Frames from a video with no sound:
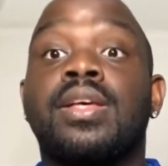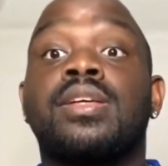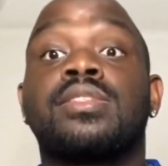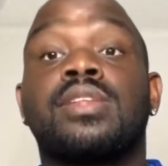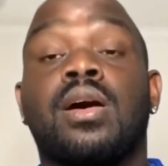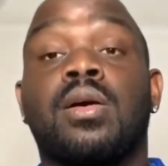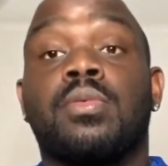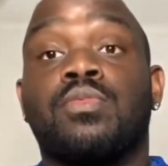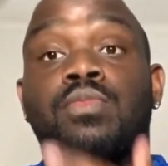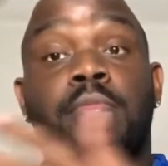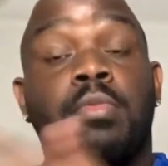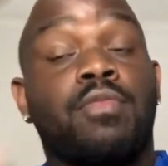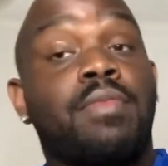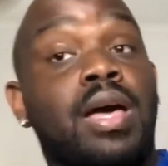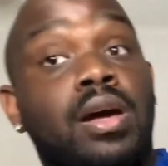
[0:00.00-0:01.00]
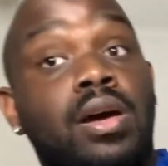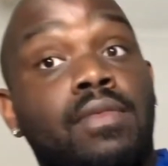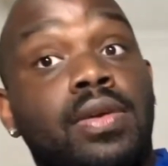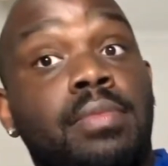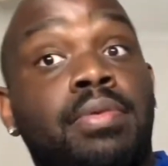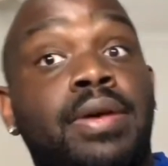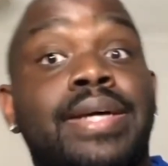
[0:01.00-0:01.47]
So we move back over
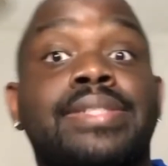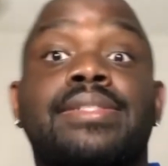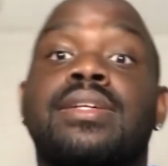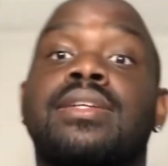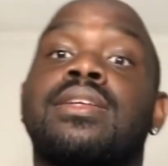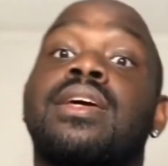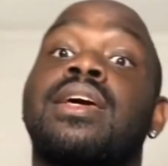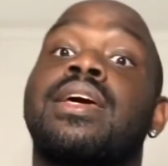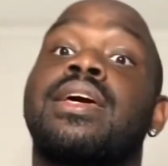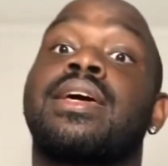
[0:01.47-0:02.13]
to Preston.